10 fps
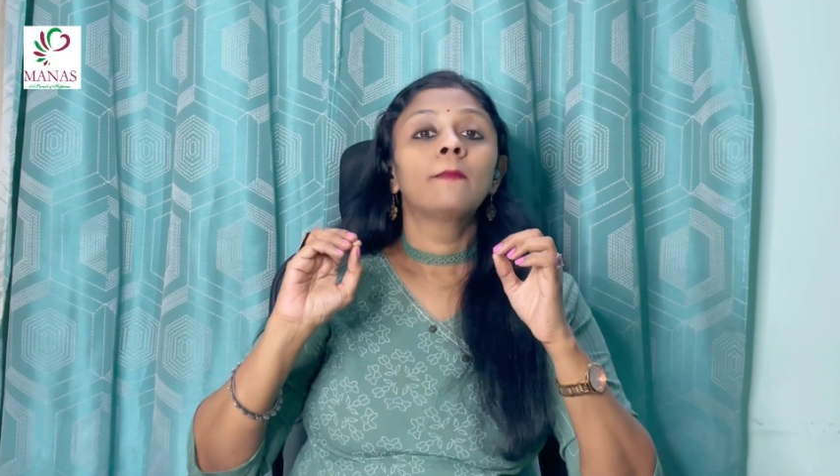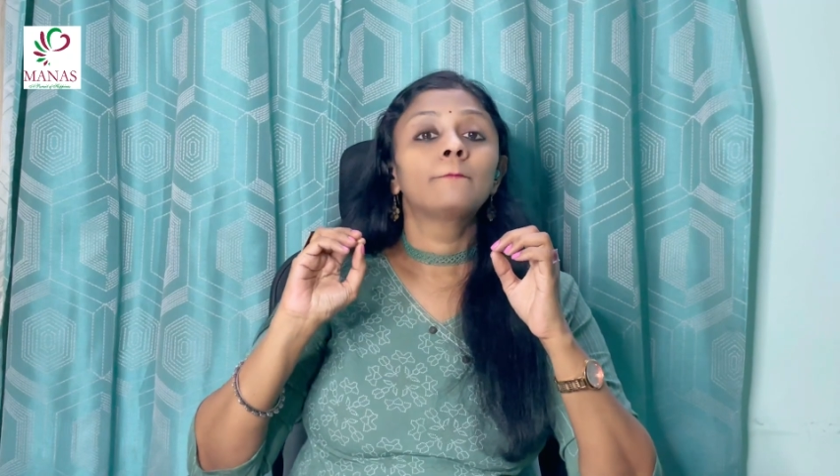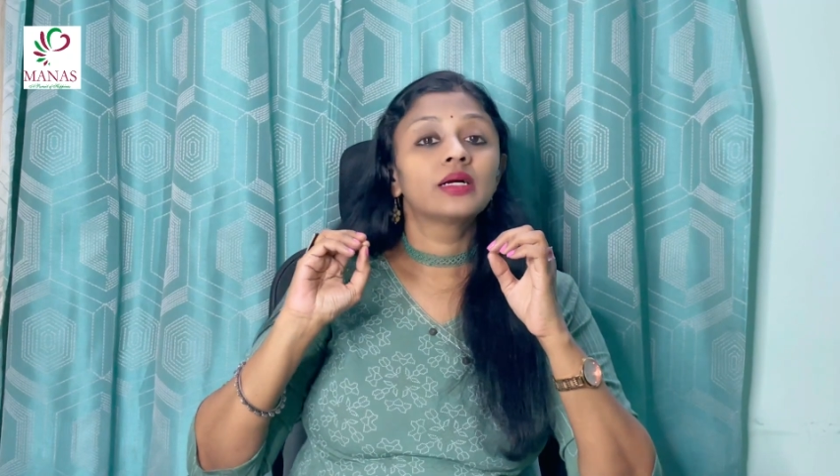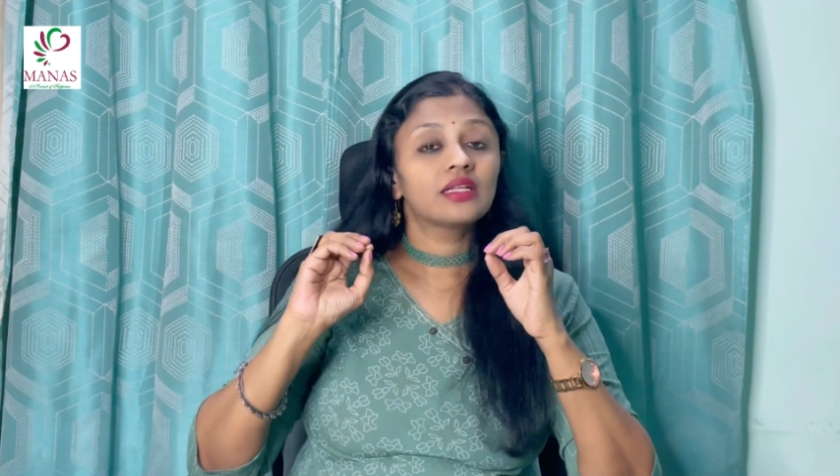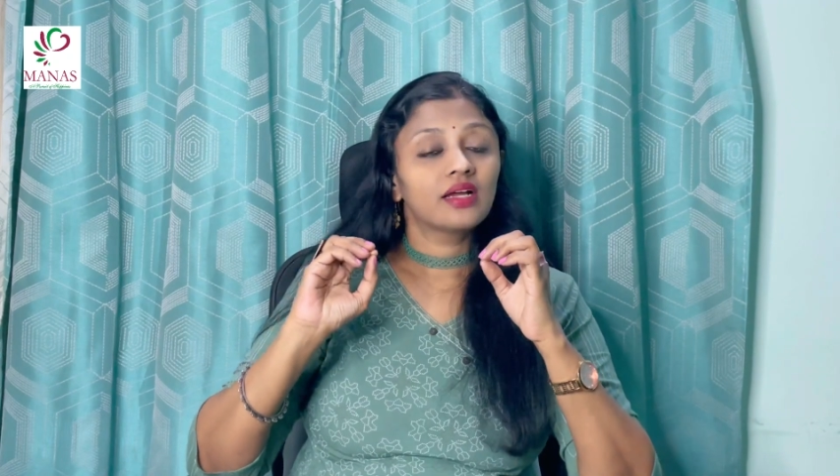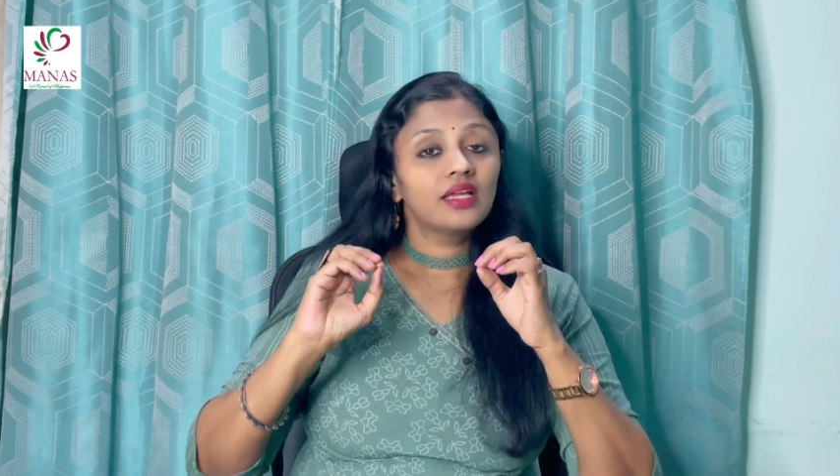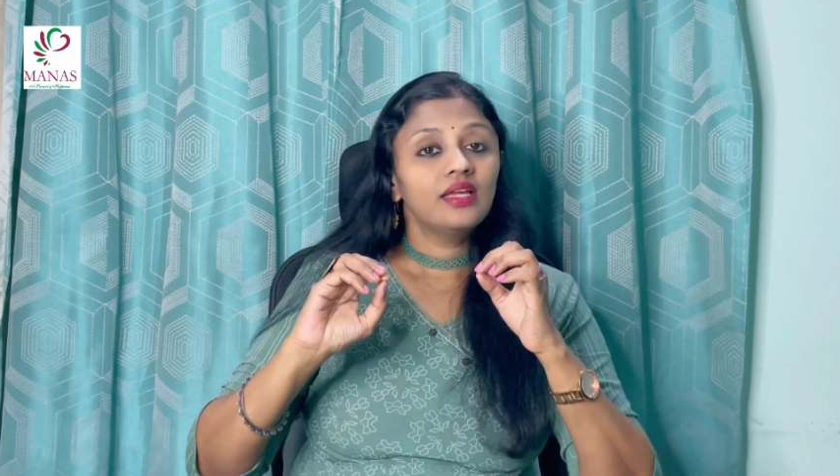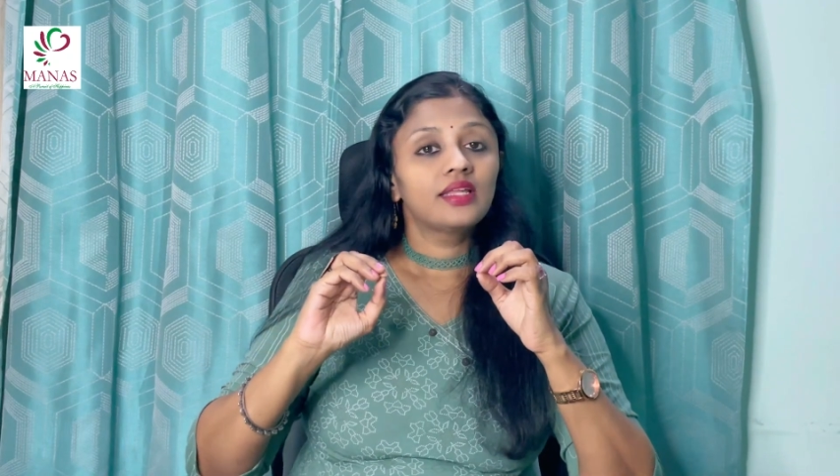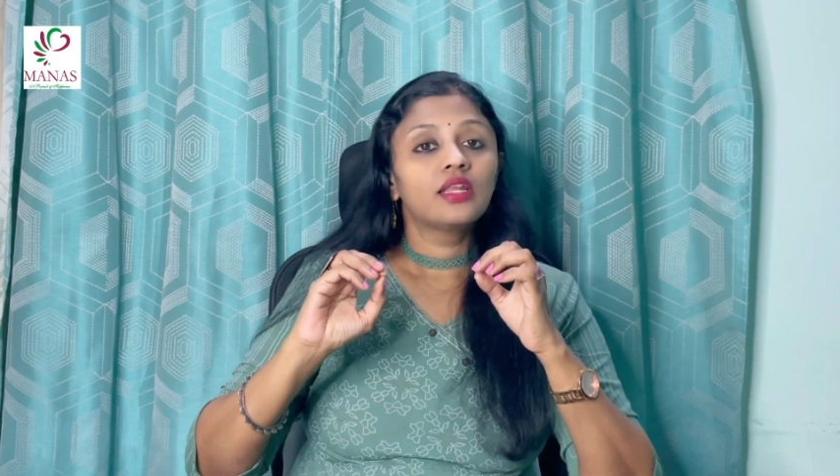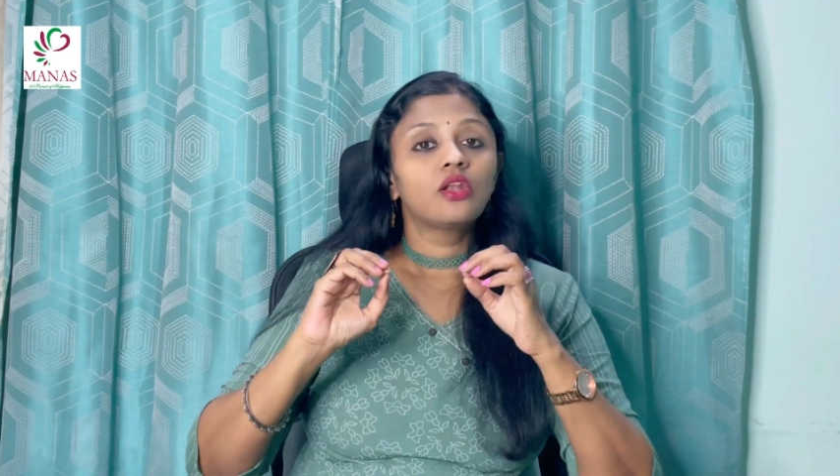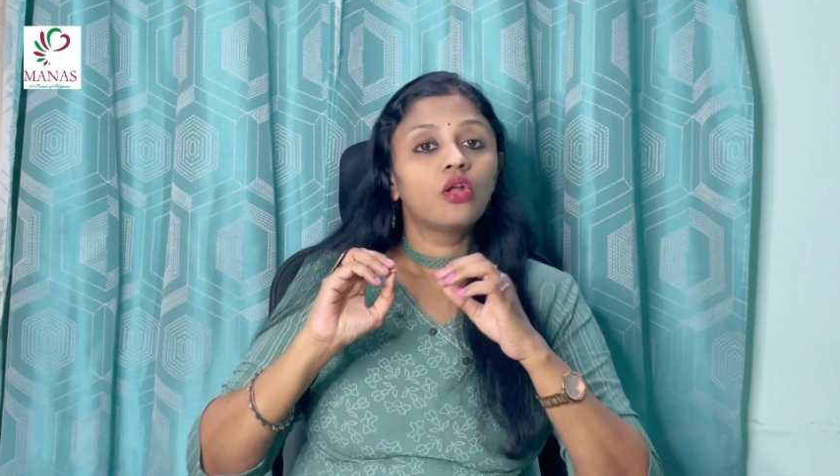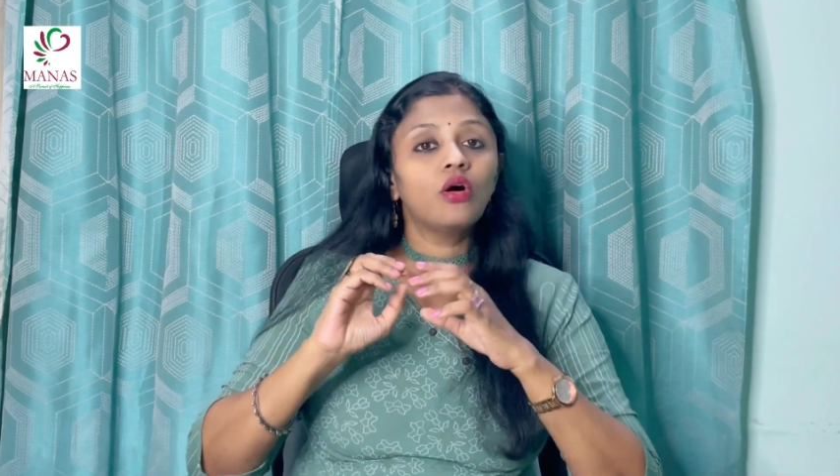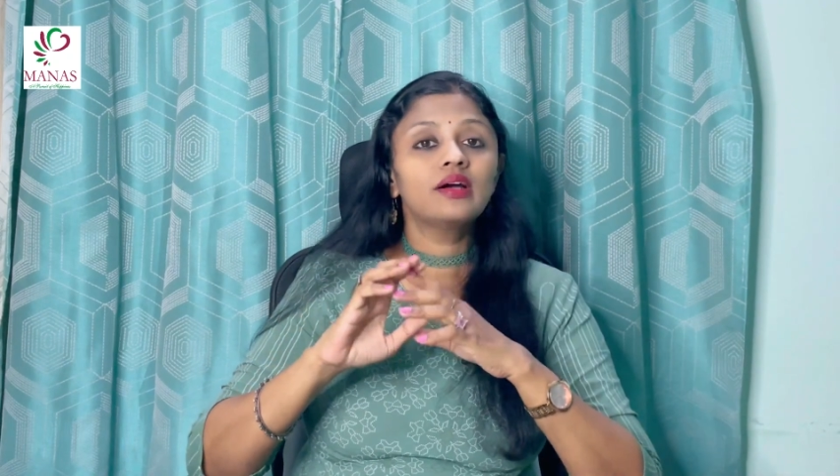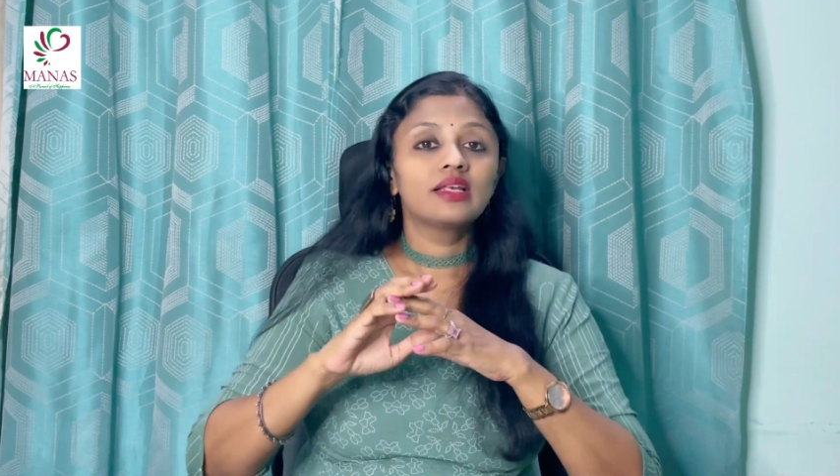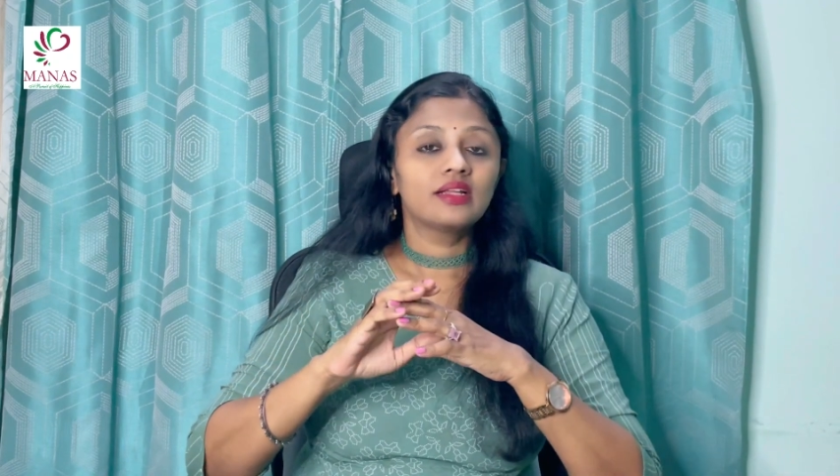But again, in
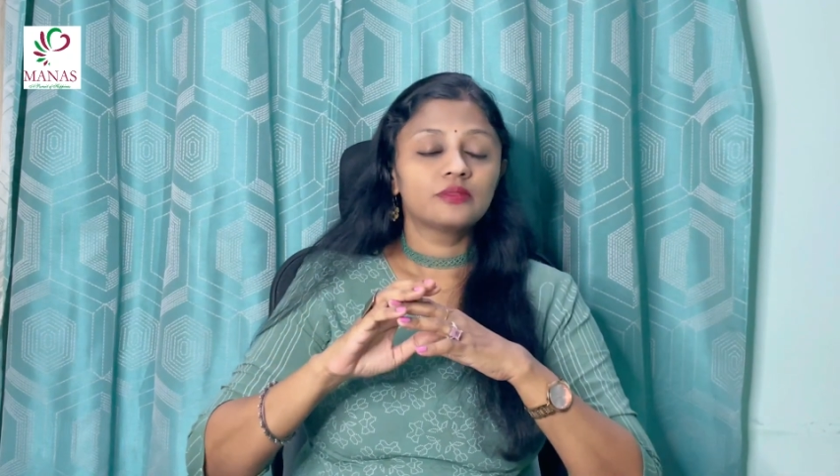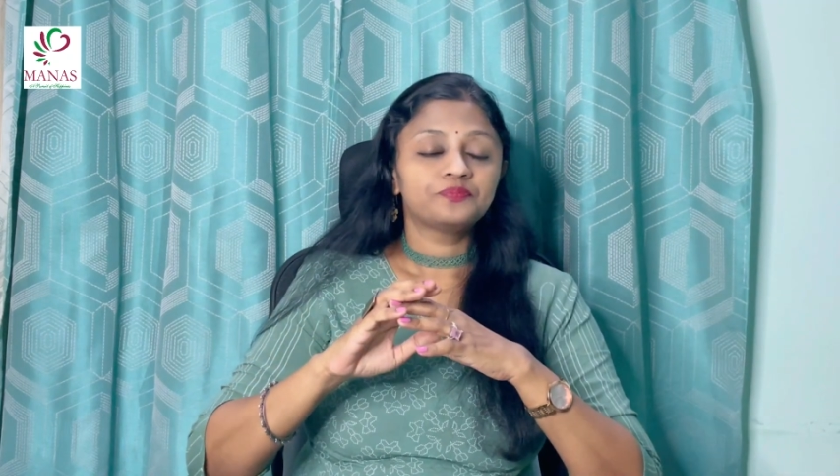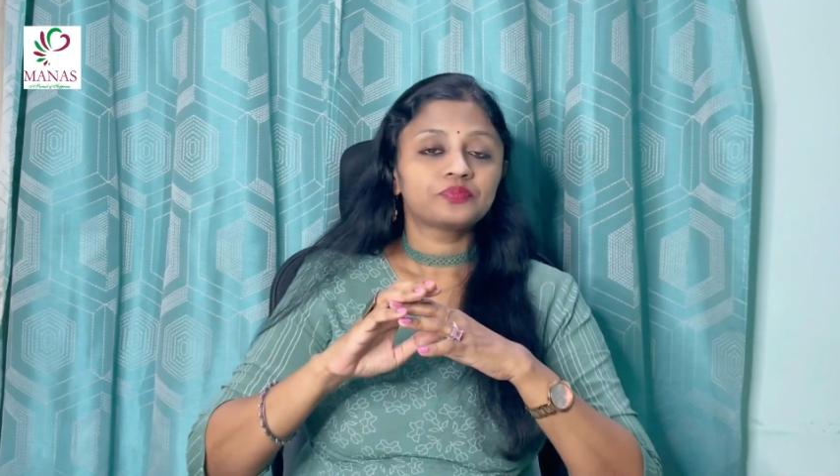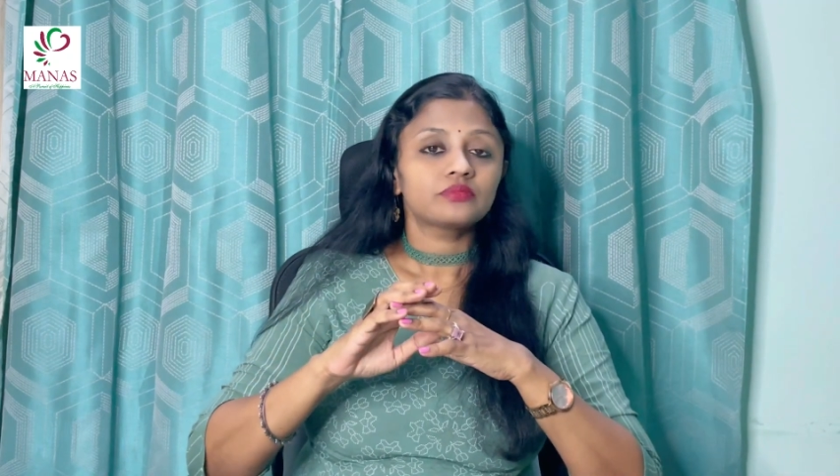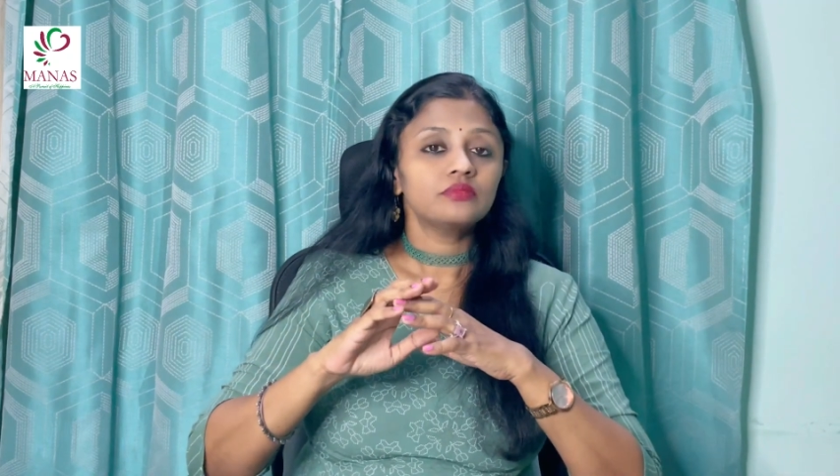long run,